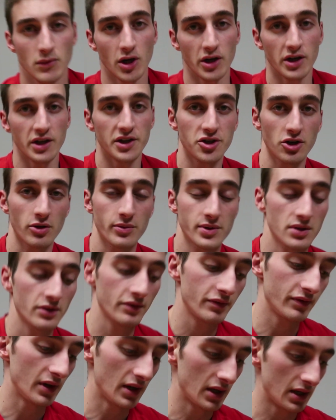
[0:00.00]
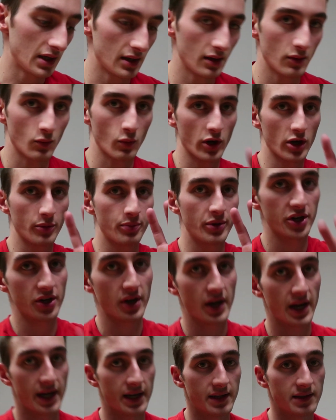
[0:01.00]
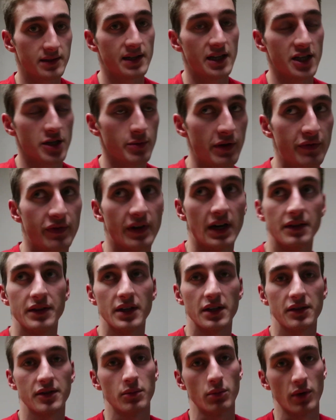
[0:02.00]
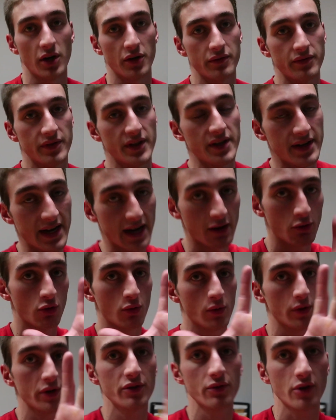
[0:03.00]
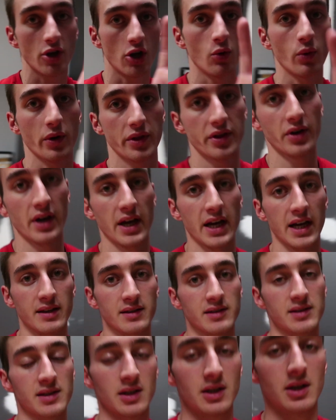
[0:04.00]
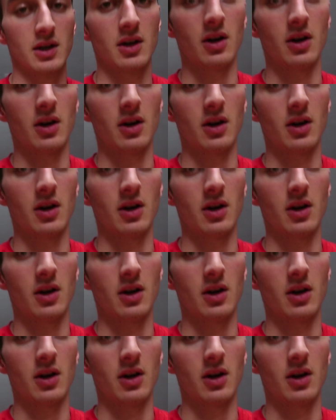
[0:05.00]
All right, in terms of where to put your hands, now you may find that the narrower you go with your hands